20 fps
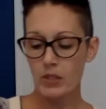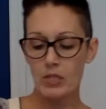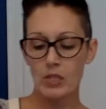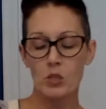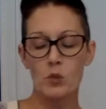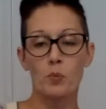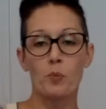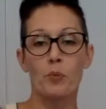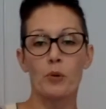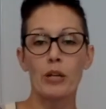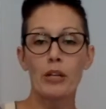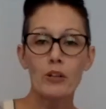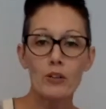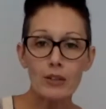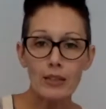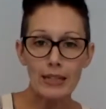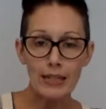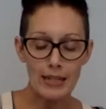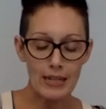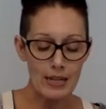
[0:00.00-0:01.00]

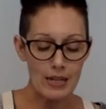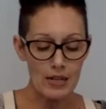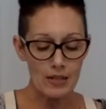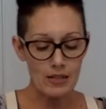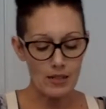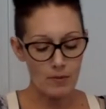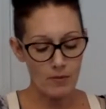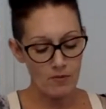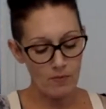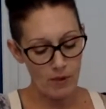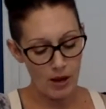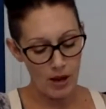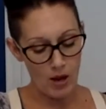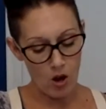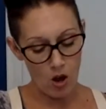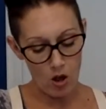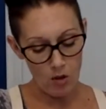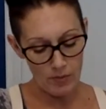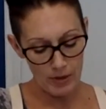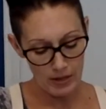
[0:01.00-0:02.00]
sprinkle in some of my
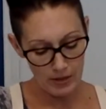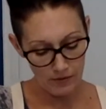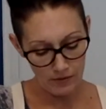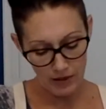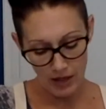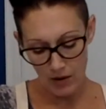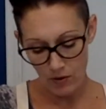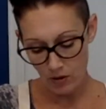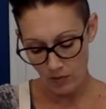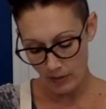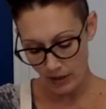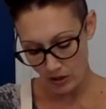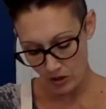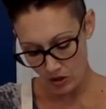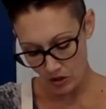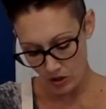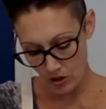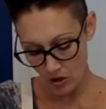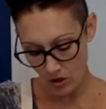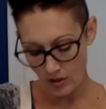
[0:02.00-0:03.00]
almond flour
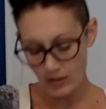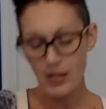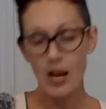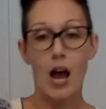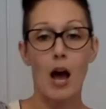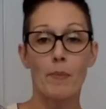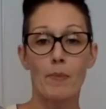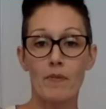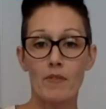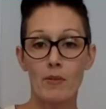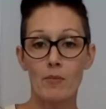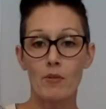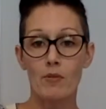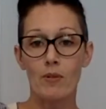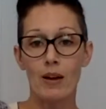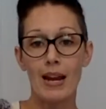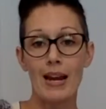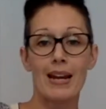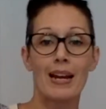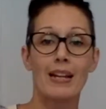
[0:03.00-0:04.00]
mixture on top of the
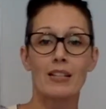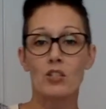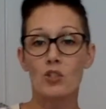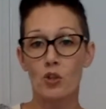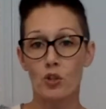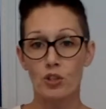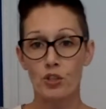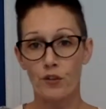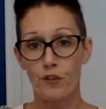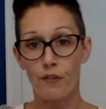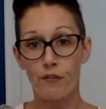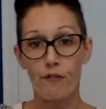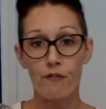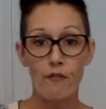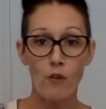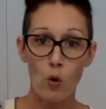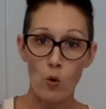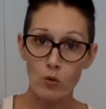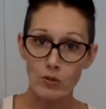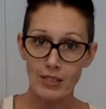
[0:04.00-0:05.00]
meringue and start to
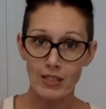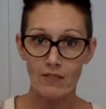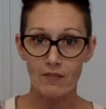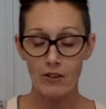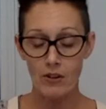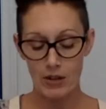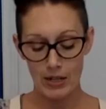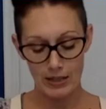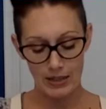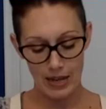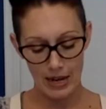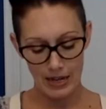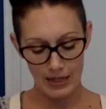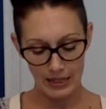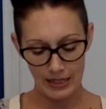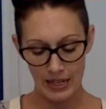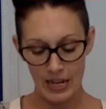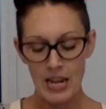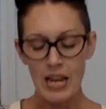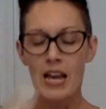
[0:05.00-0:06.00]
fold it very
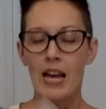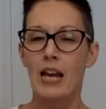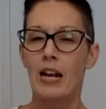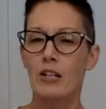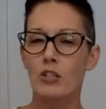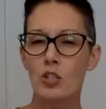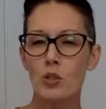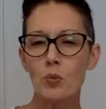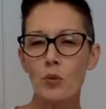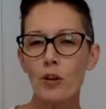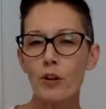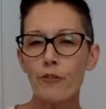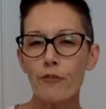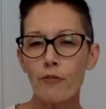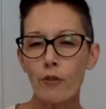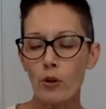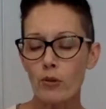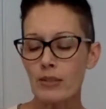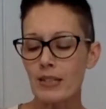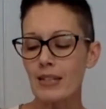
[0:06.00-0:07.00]
lightly. And I just want to
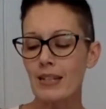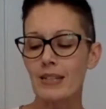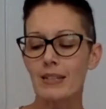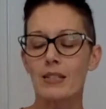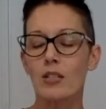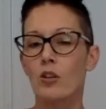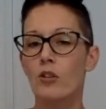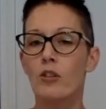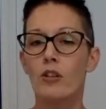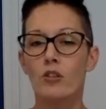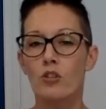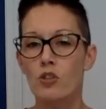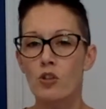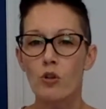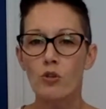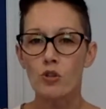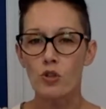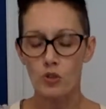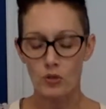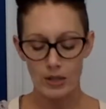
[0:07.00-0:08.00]
fold it until there's
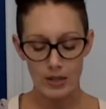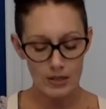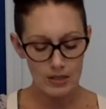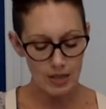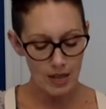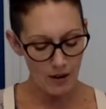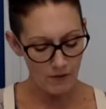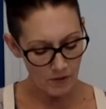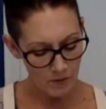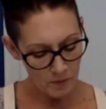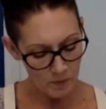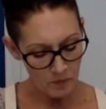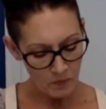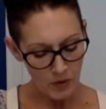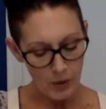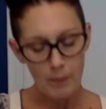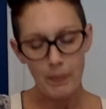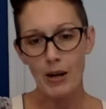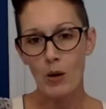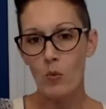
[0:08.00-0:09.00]
no streaks left,
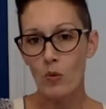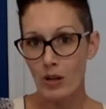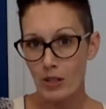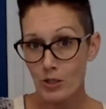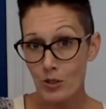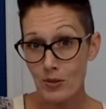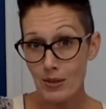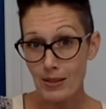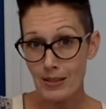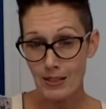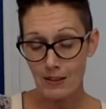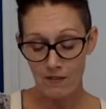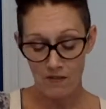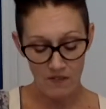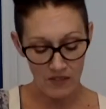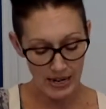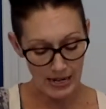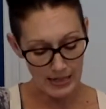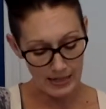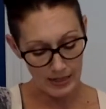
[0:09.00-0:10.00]
but I want to do this in
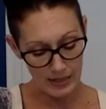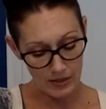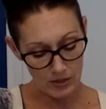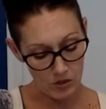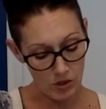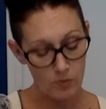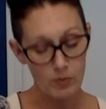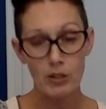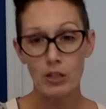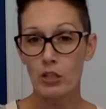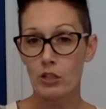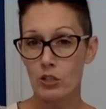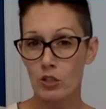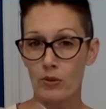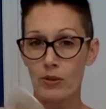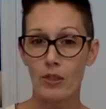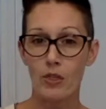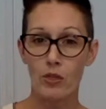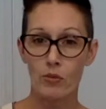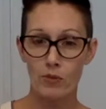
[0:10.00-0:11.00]
phases. So I'm going to do
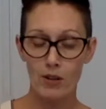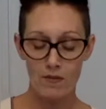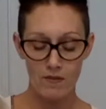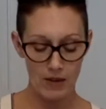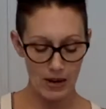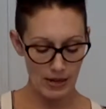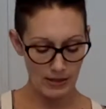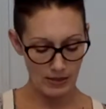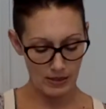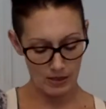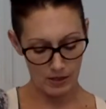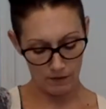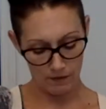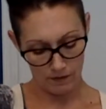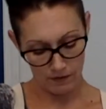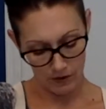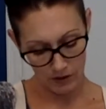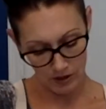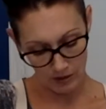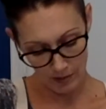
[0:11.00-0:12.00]
it in three phases. The
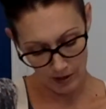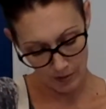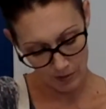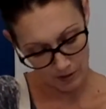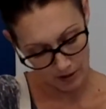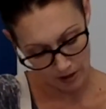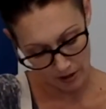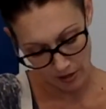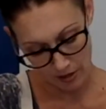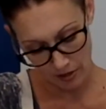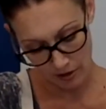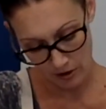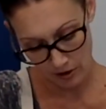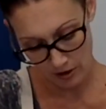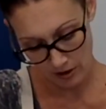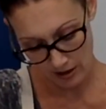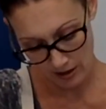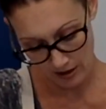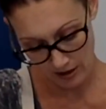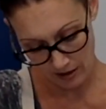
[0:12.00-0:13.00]
first, I'm going to put a
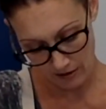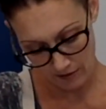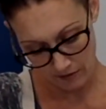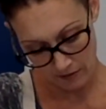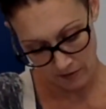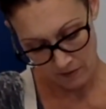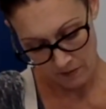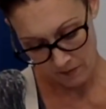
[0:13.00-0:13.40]
third of